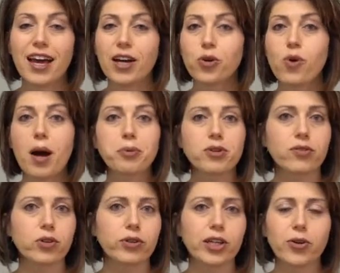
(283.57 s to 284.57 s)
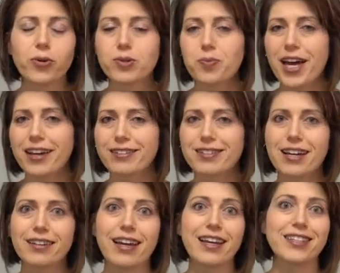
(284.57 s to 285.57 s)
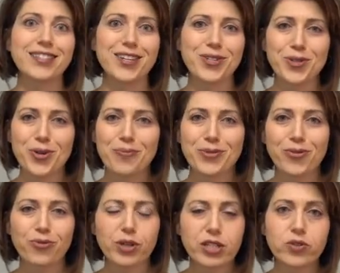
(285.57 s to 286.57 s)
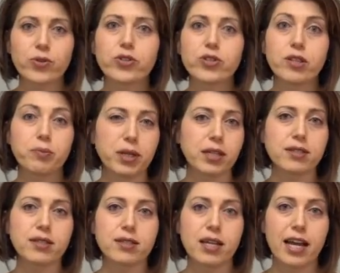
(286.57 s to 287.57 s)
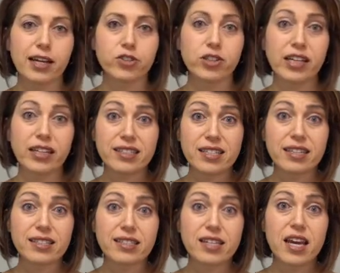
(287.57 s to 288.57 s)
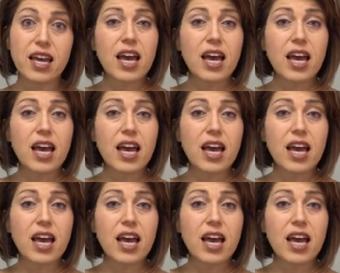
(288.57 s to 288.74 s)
And cooperative learning goes back decades in terms of research and the pieces that actually exist.